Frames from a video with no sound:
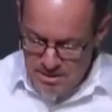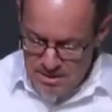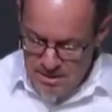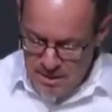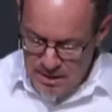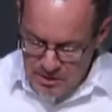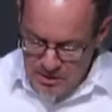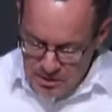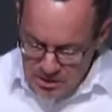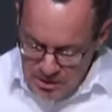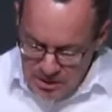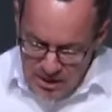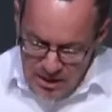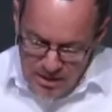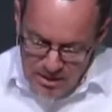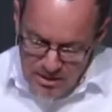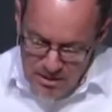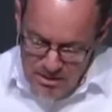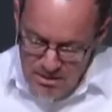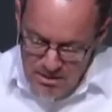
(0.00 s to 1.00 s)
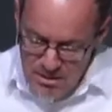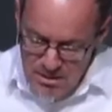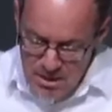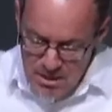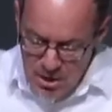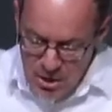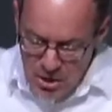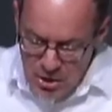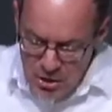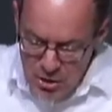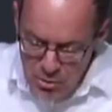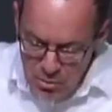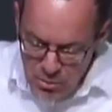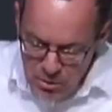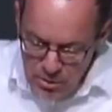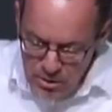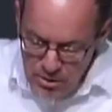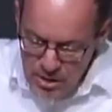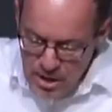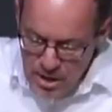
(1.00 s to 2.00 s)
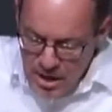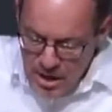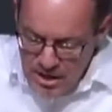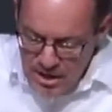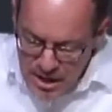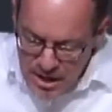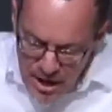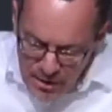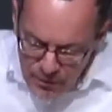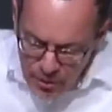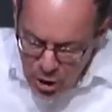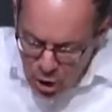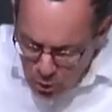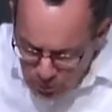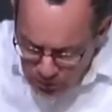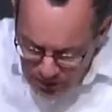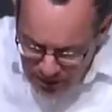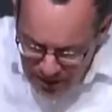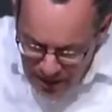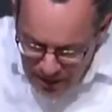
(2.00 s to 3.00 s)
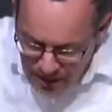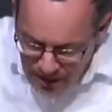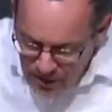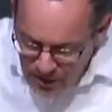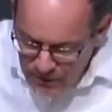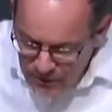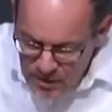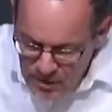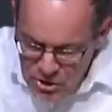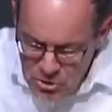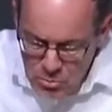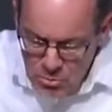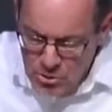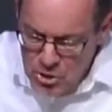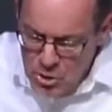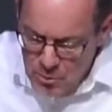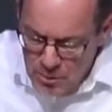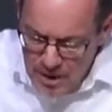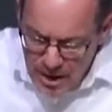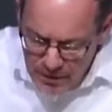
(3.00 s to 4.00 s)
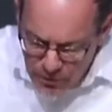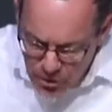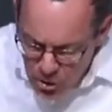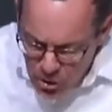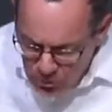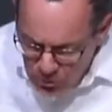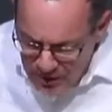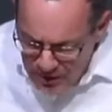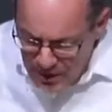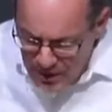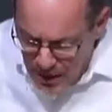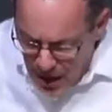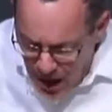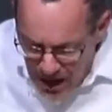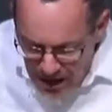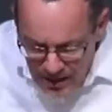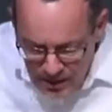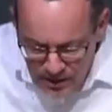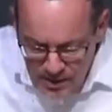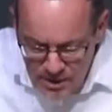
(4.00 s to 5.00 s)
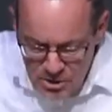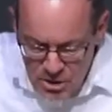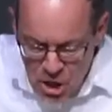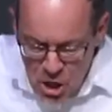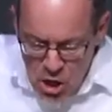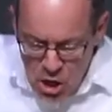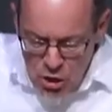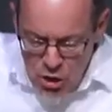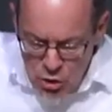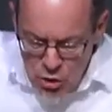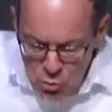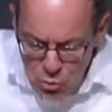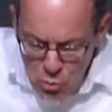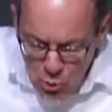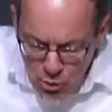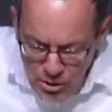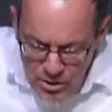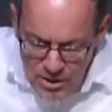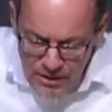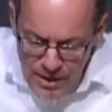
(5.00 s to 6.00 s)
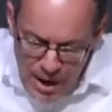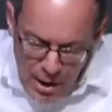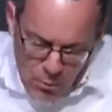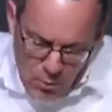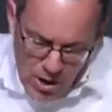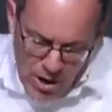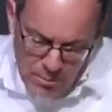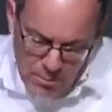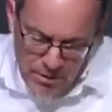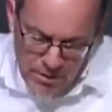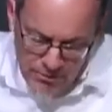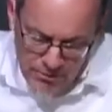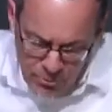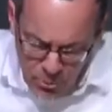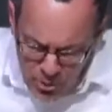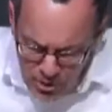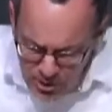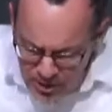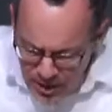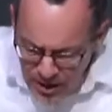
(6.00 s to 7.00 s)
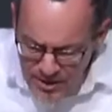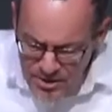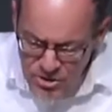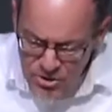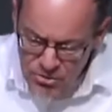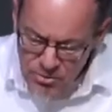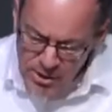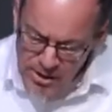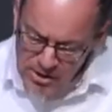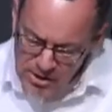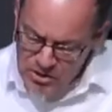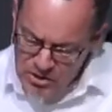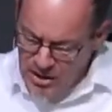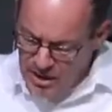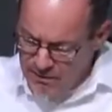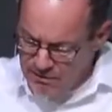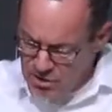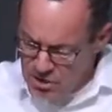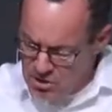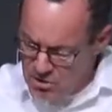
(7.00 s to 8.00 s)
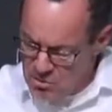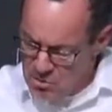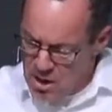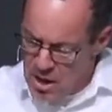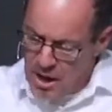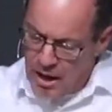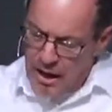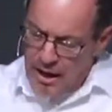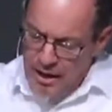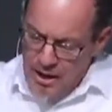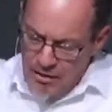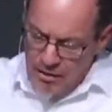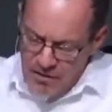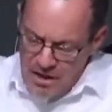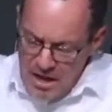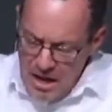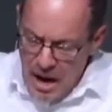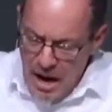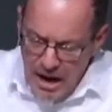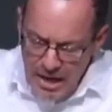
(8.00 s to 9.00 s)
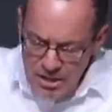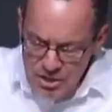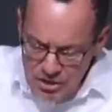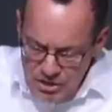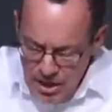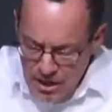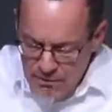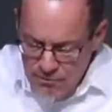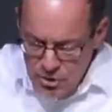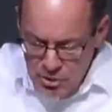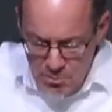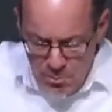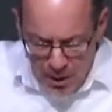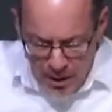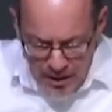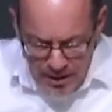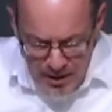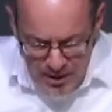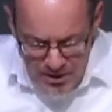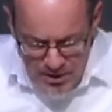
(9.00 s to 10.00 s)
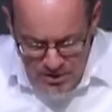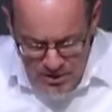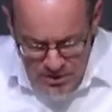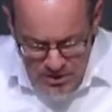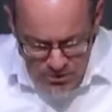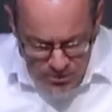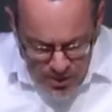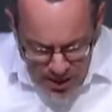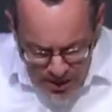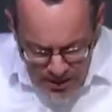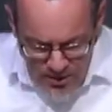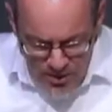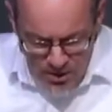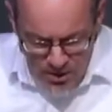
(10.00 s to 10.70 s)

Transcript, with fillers: and sin. You were never only an individual. You were never only an island. You weren't that way before God's grace saved you. And if He has saved you by His great